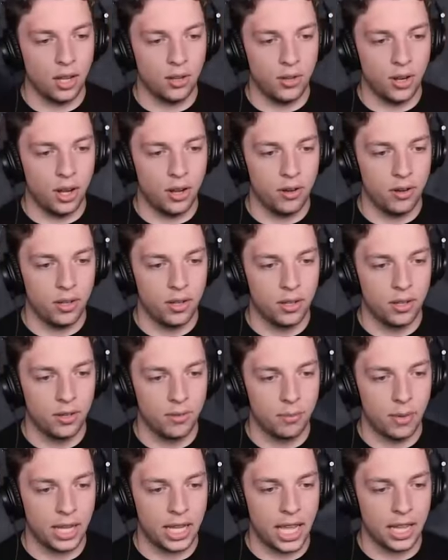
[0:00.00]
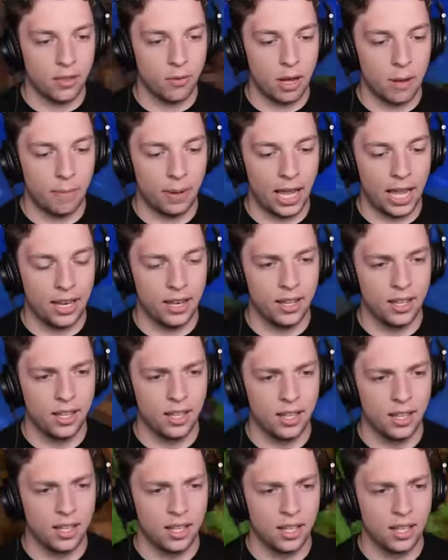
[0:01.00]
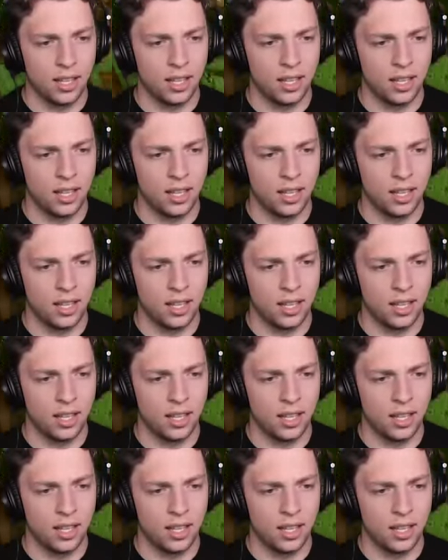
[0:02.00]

Oh, no. My getaway plan. Why is my